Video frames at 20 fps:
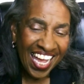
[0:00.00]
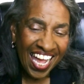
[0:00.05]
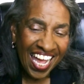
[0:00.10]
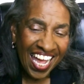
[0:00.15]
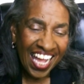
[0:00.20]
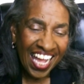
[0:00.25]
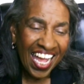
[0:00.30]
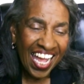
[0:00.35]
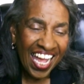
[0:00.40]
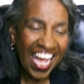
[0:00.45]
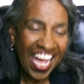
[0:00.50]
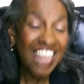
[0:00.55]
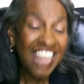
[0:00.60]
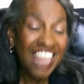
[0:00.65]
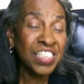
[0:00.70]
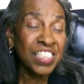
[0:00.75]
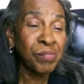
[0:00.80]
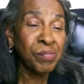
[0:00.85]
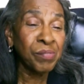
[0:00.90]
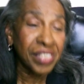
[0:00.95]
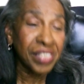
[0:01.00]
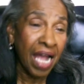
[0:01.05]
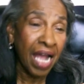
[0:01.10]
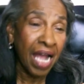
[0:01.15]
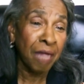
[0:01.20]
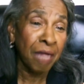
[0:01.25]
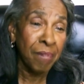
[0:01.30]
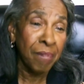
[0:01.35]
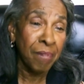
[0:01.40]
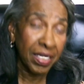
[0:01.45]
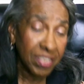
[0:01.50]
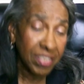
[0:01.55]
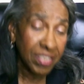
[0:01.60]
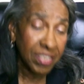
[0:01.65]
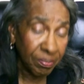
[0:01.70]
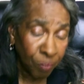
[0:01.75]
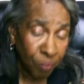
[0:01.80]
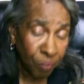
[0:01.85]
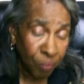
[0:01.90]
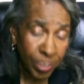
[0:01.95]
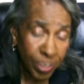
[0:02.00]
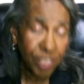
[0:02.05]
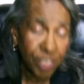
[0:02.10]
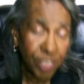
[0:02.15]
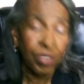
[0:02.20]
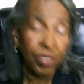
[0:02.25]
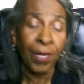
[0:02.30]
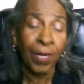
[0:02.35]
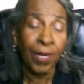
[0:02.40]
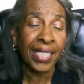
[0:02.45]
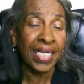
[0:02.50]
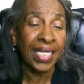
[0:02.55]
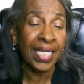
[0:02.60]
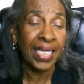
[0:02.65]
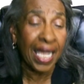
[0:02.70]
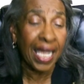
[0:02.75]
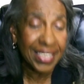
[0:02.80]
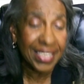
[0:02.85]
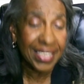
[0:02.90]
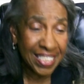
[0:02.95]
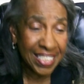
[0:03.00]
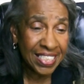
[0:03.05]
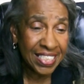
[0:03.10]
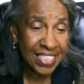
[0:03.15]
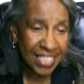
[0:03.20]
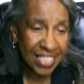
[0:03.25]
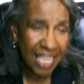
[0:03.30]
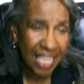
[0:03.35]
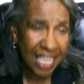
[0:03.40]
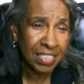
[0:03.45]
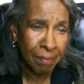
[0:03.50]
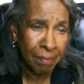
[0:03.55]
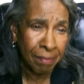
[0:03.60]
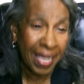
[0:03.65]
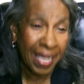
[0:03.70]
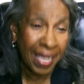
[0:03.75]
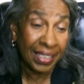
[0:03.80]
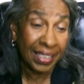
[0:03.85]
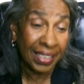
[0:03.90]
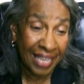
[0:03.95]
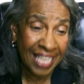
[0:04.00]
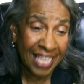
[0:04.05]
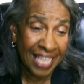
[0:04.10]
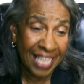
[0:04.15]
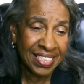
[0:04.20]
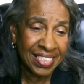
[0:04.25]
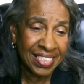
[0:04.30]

As a retired minister, of course, you know I cannot teach science of mind classes.